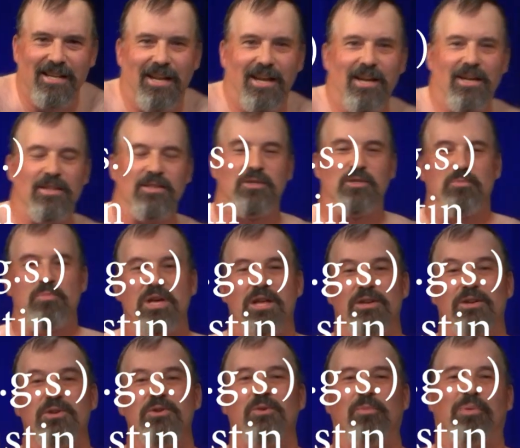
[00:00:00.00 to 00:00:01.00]
This has
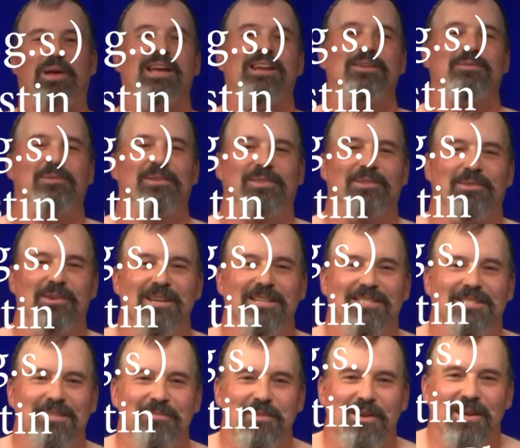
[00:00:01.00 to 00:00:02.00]
been Nude Painting with Greg
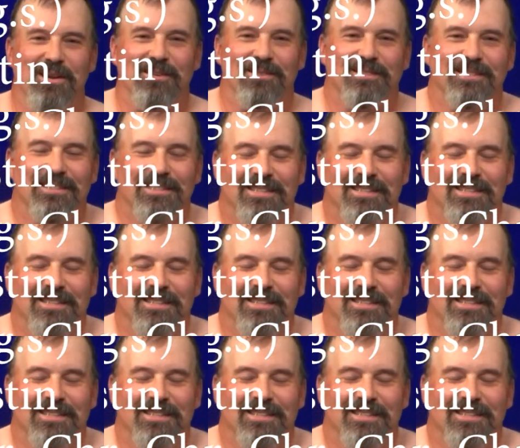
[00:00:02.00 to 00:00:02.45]
Simoneau.